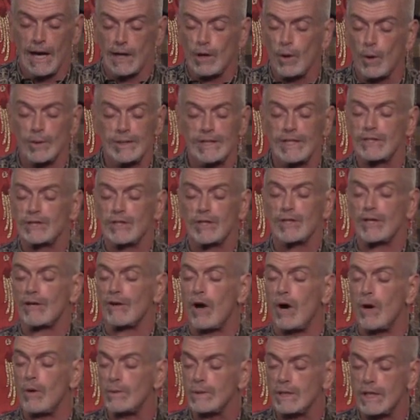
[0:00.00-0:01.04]
according to
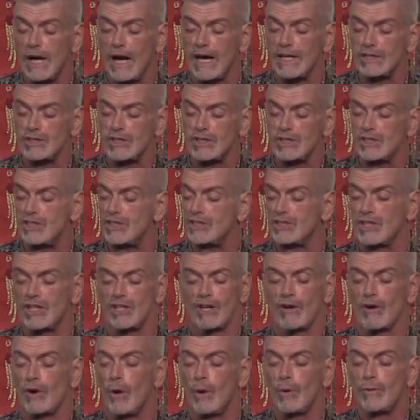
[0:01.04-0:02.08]
their own consciousness
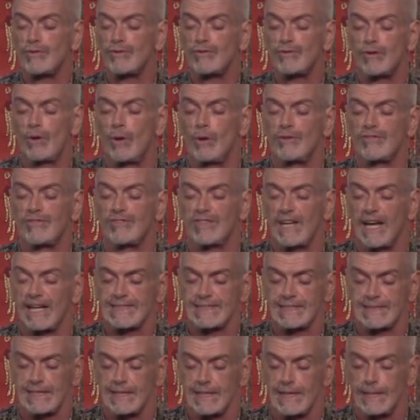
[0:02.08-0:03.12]
and their own soul's
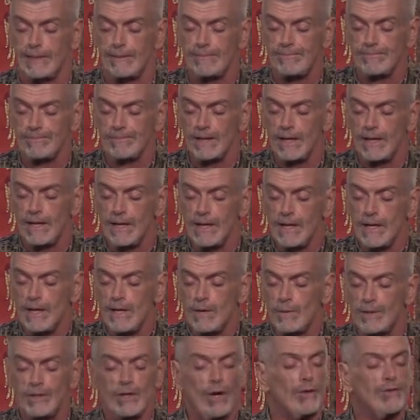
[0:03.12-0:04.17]
destiny.
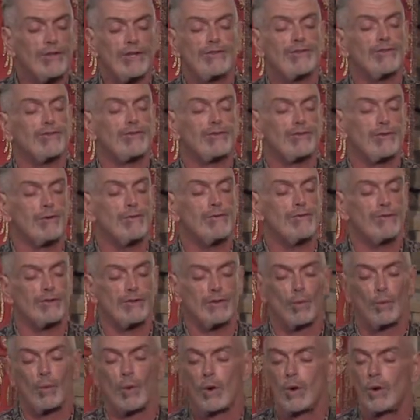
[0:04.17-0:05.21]
We know this is true for
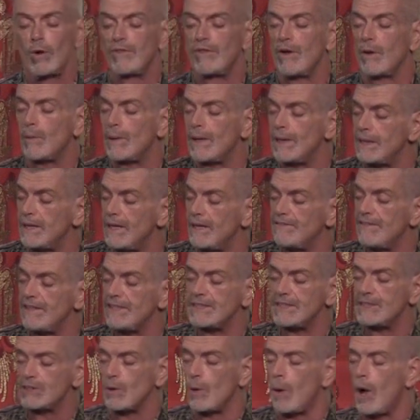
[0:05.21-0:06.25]
the world that we live
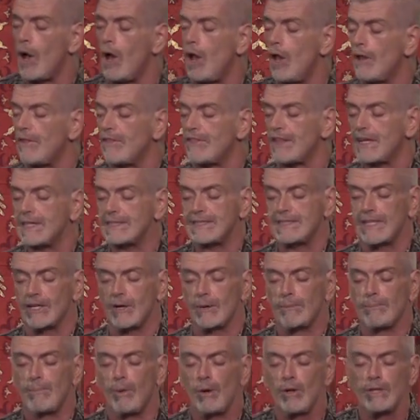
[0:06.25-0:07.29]
in, so all things that
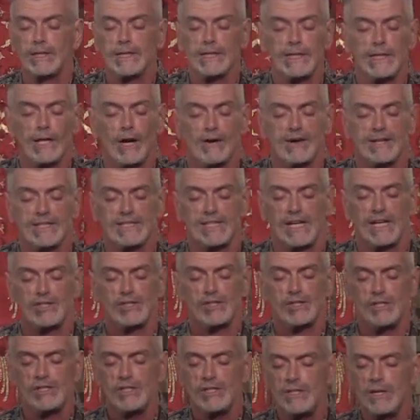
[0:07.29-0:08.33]
are pulling at our
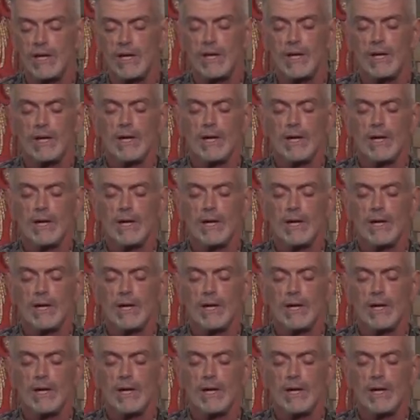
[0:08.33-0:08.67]
attention,